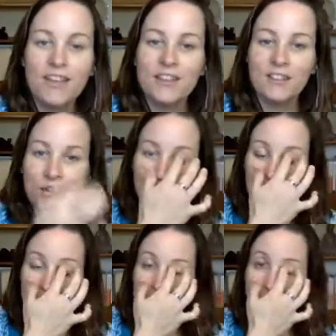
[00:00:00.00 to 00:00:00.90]
So
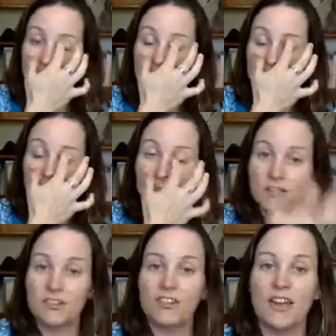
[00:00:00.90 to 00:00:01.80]
the next thing that we're
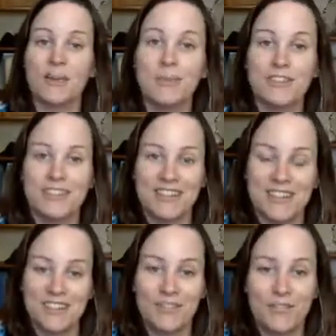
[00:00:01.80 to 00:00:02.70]
going to chat about
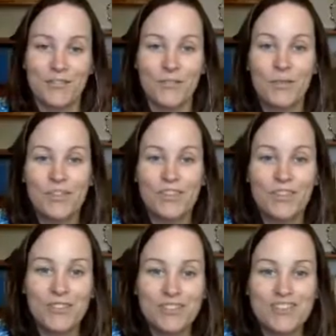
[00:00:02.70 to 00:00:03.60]
today for the
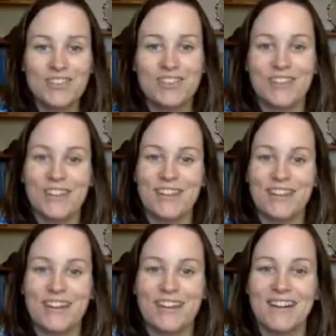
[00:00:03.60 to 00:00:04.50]
yoga teachers out
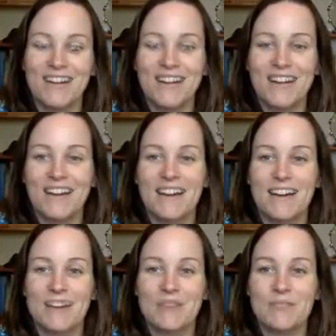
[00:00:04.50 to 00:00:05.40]
there,
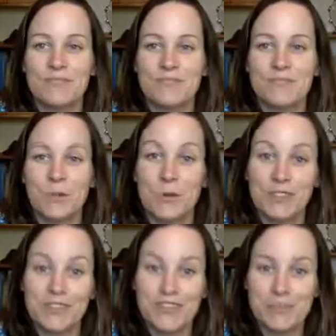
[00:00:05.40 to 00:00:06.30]
or
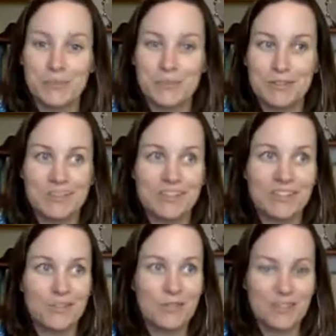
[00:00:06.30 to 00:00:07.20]
the
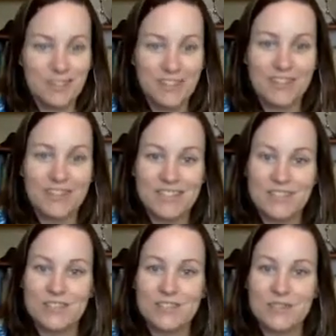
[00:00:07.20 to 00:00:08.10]
entrepreneurs, or the yoga
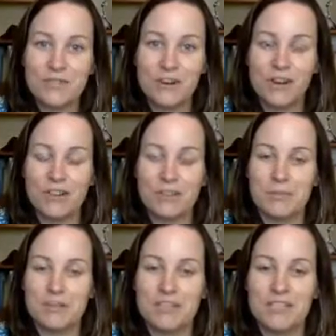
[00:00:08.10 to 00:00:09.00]
teachers who are
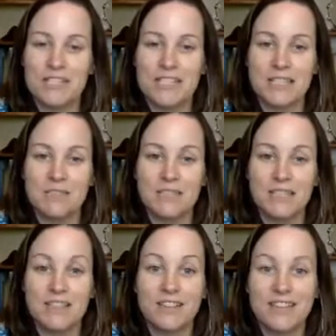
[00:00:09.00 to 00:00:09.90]
entrepreneurs, is
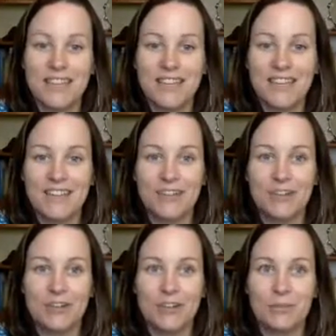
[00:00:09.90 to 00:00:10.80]
really looking at
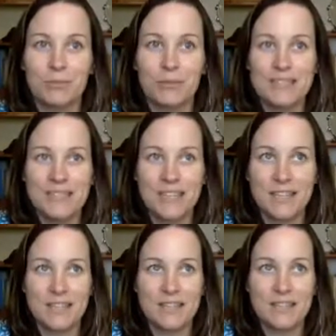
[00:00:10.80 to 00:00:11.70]
your
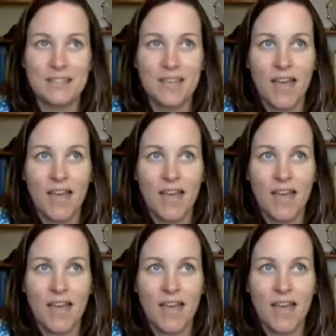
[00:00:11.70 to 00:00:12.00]
business